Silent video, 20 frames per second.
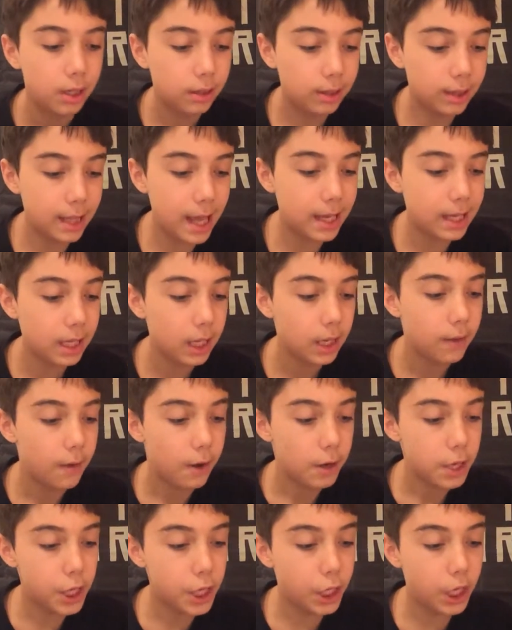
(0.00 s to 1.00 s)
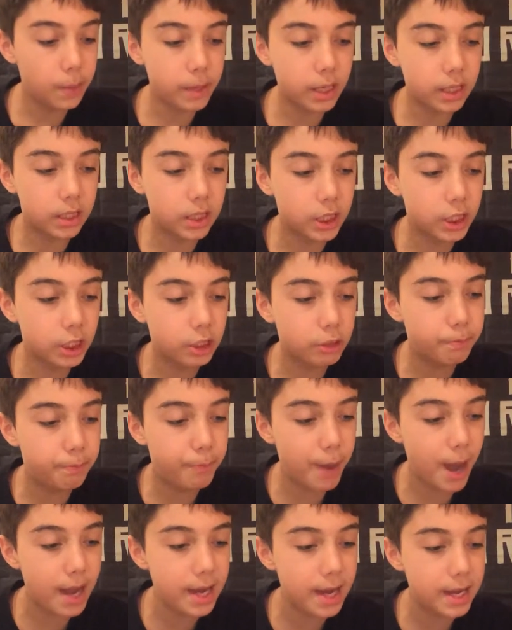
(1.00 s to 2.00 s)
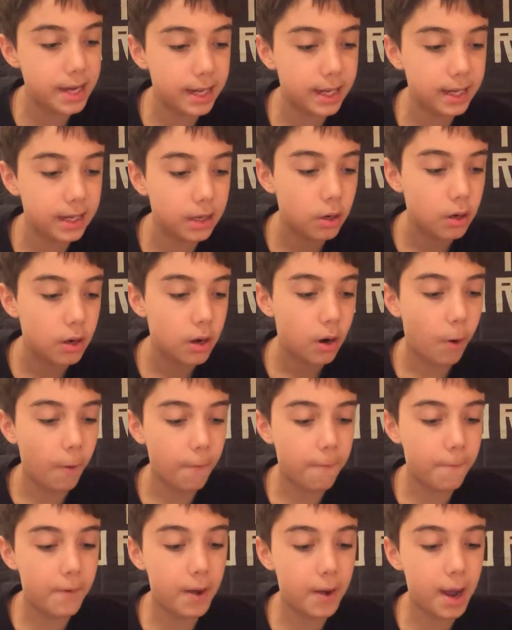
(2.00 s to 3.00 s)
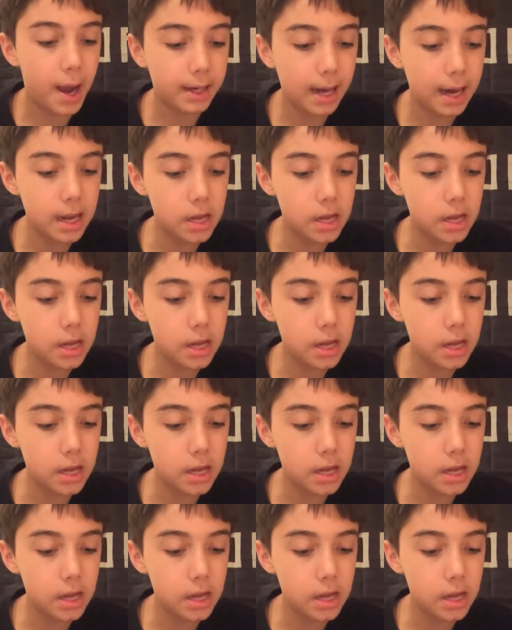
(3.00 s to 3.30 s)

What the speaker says: Like, you could be suspended or fined.